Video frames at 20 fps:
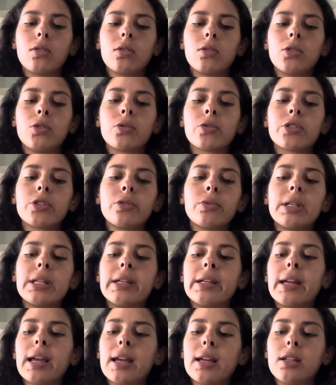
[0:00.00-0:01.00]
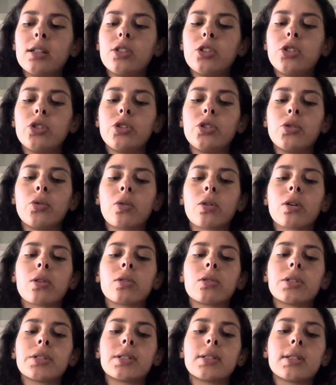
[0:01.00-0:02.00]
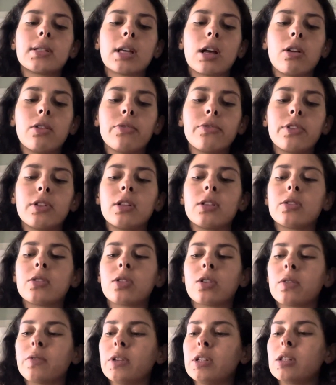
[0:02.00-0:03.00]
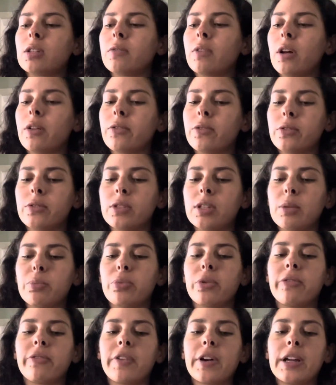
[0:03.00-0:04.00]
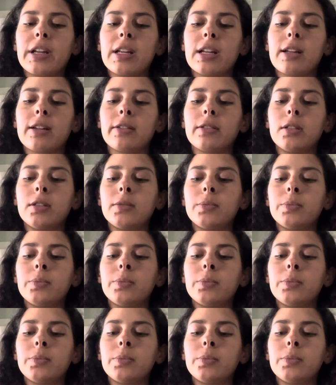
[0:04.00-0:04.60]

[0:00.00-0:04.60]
you're to engage yourself in the service of others and providing